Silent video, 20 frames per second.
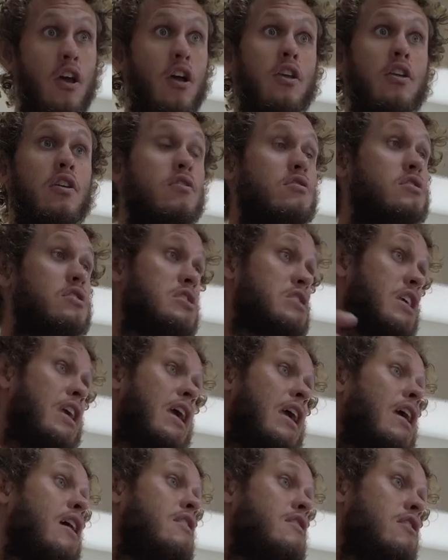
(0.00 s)
You just
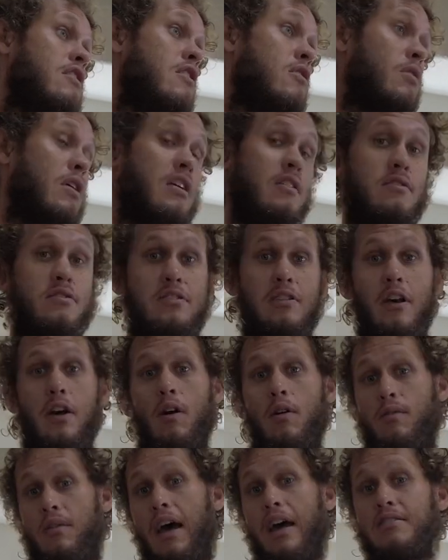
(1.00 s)
can't do it.
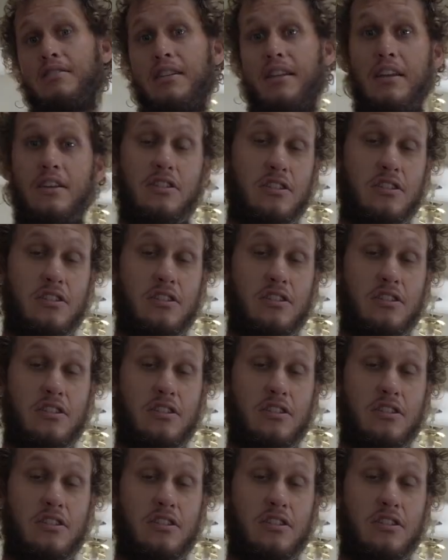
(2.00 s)
So that's an